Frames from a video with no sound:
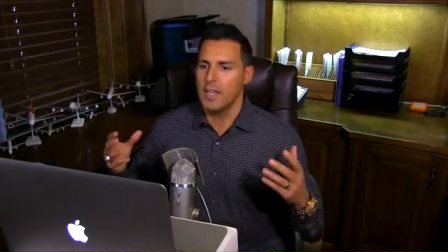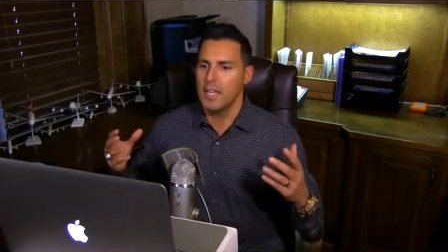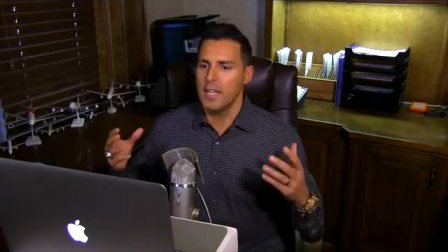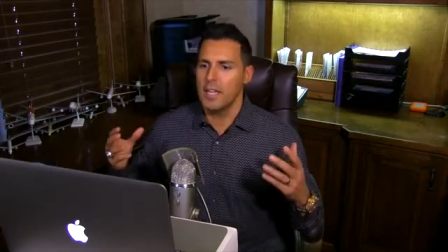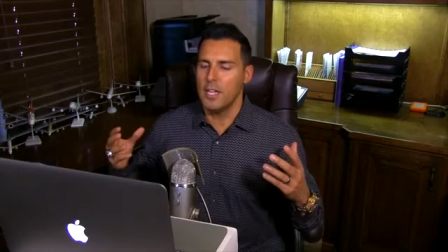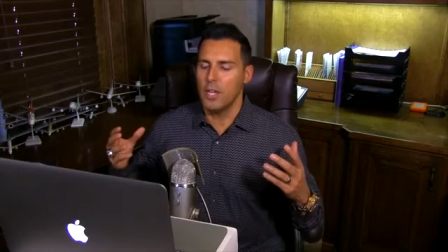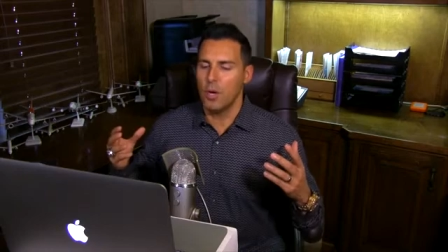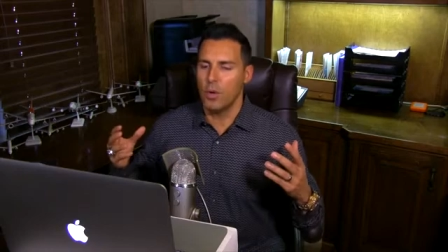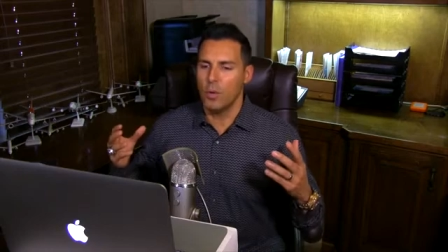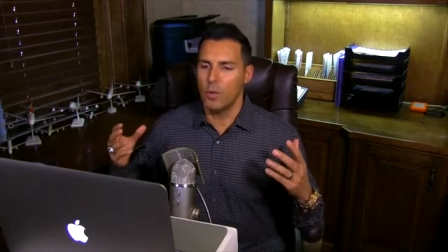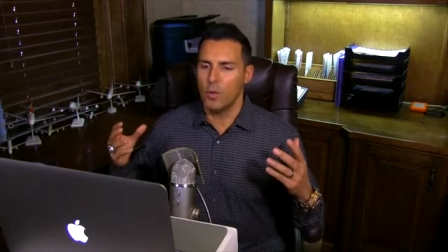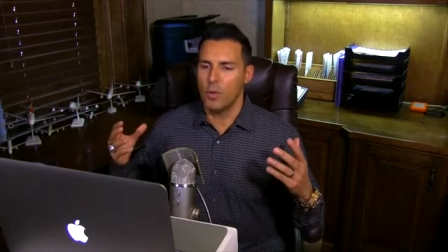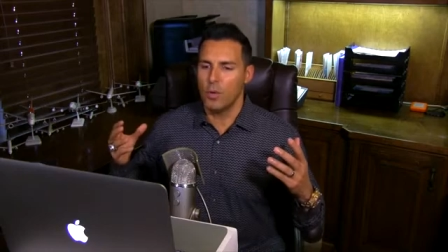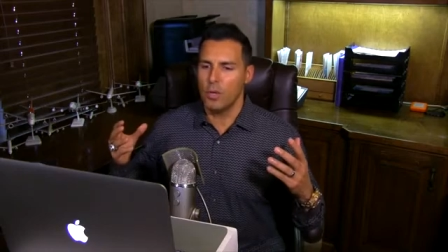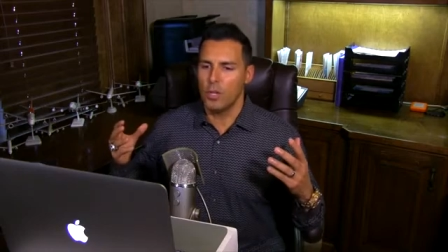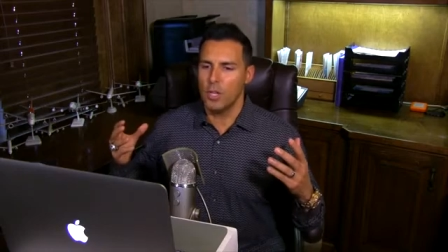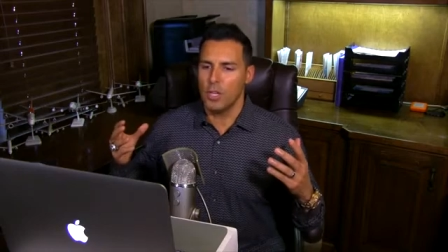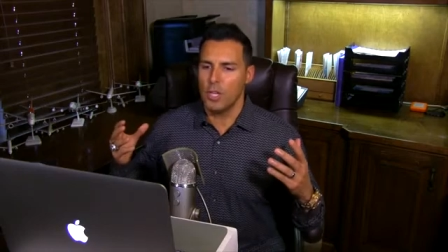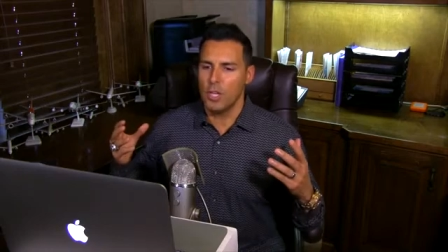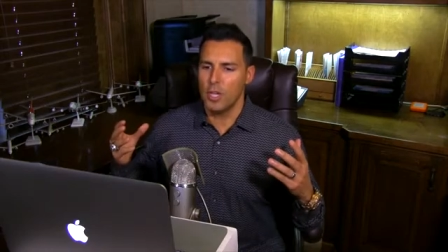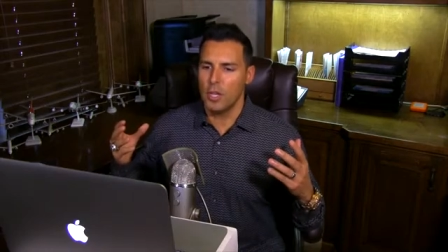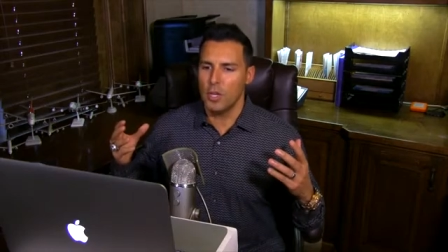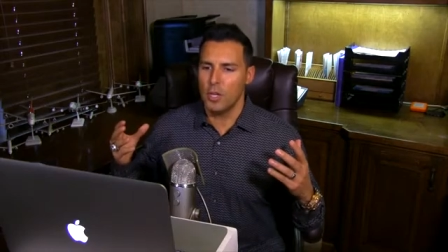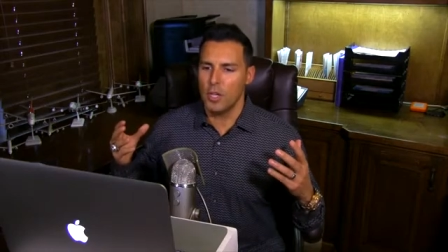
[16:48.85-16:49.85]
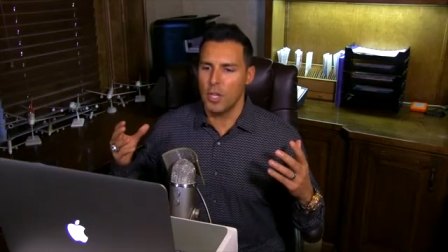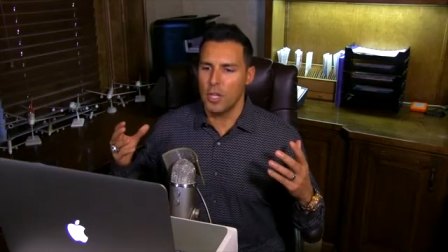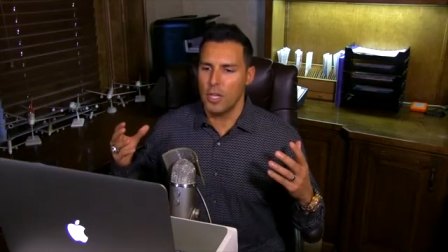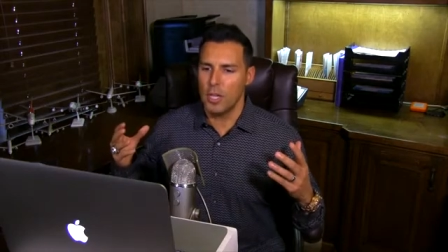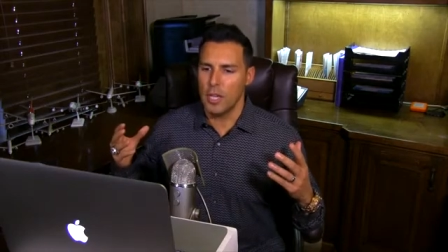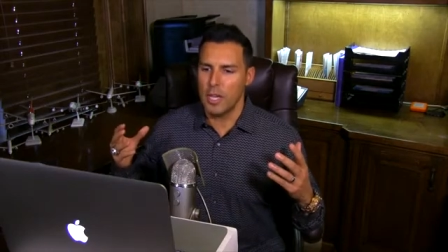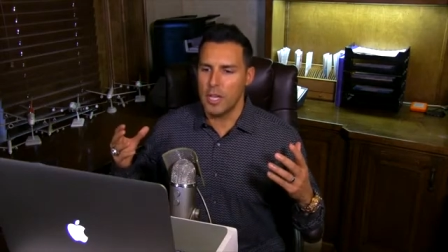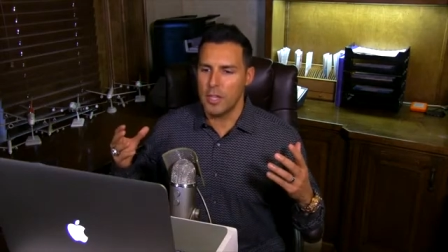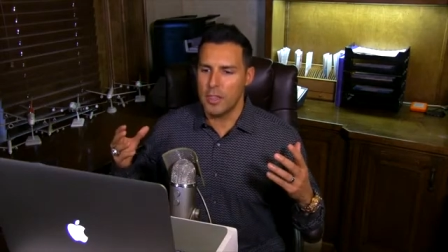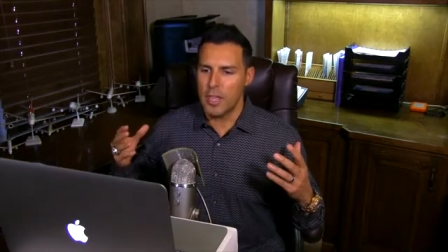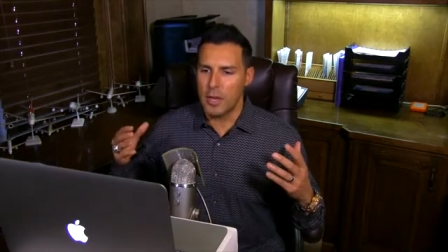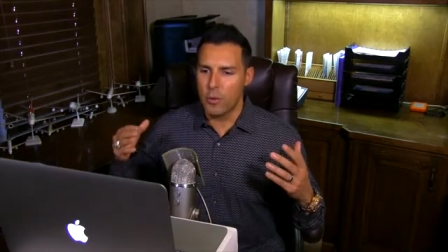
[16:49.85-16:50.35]

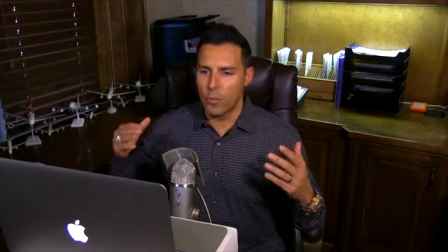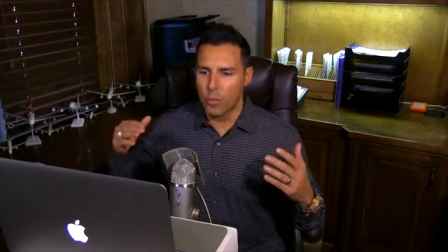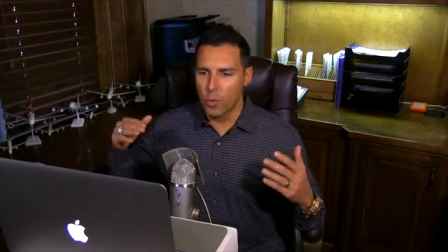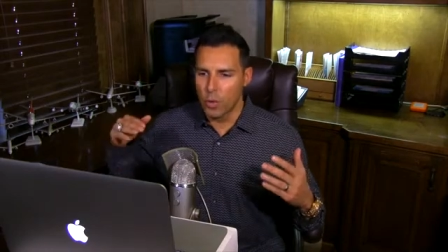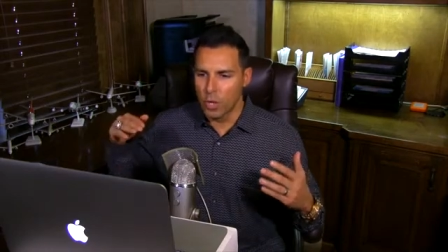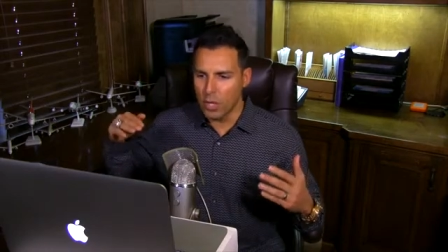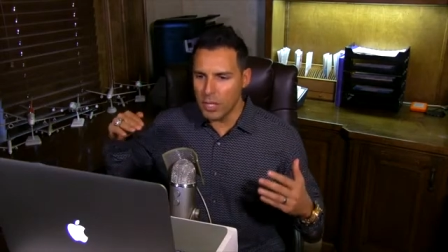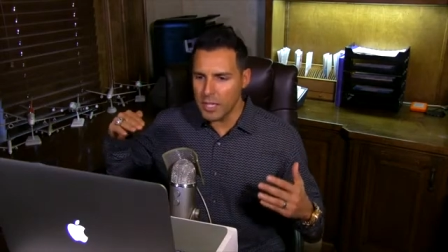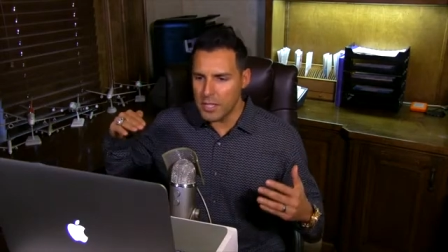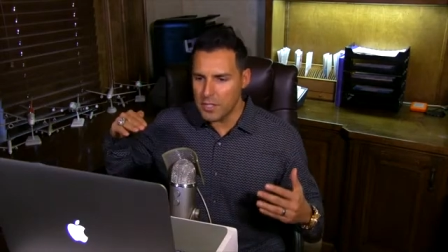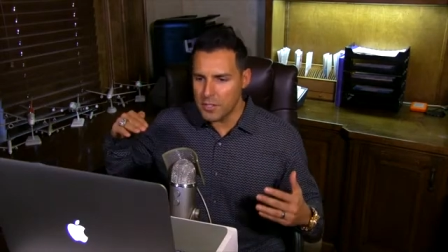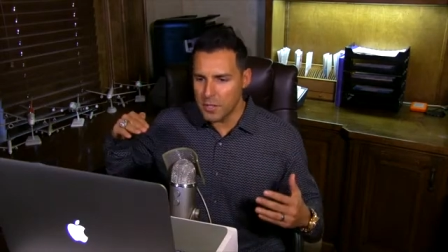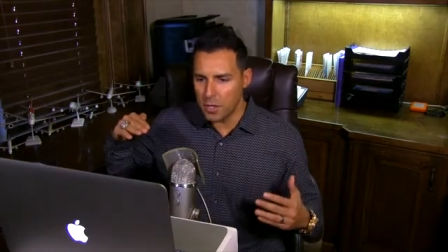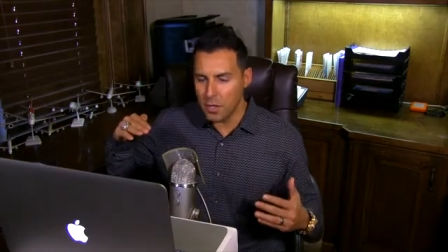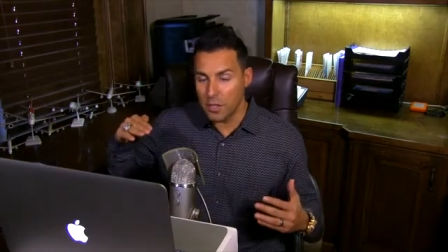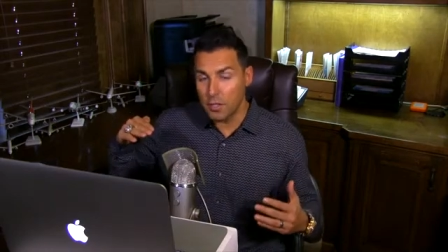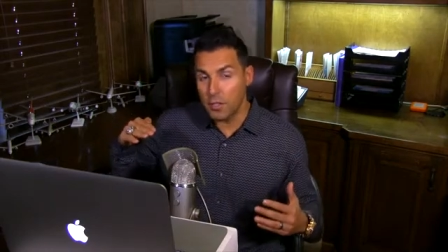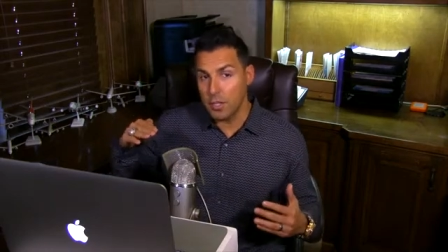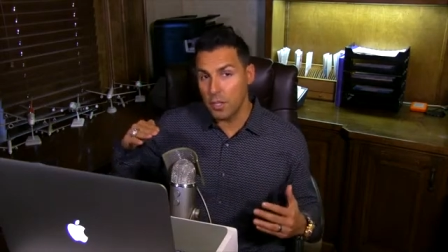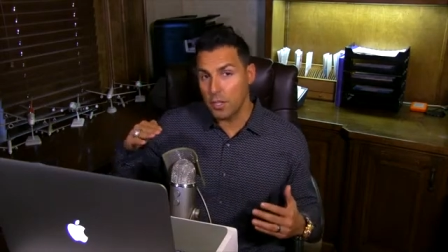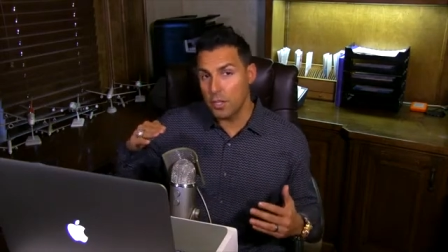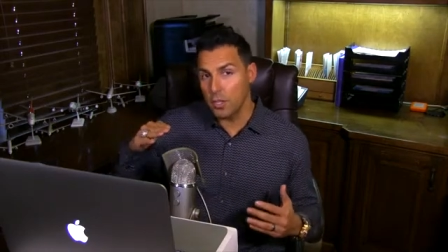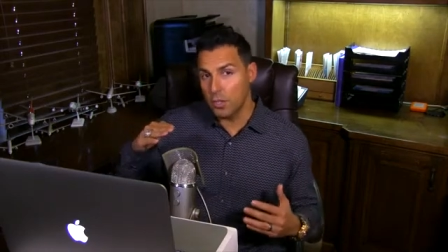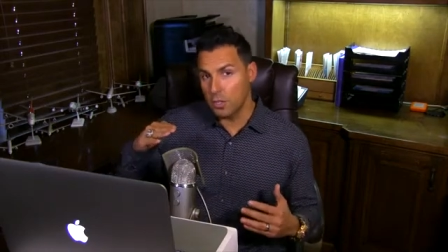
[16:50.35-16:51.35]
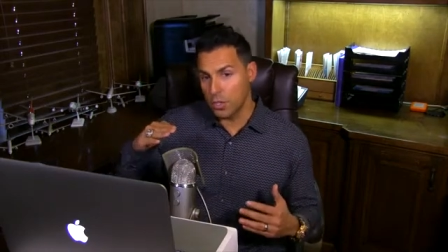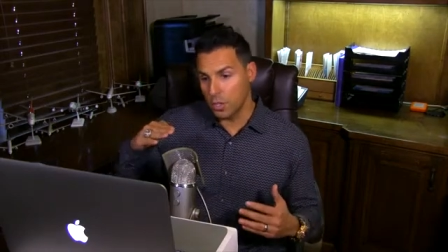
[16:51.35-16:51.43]
They really started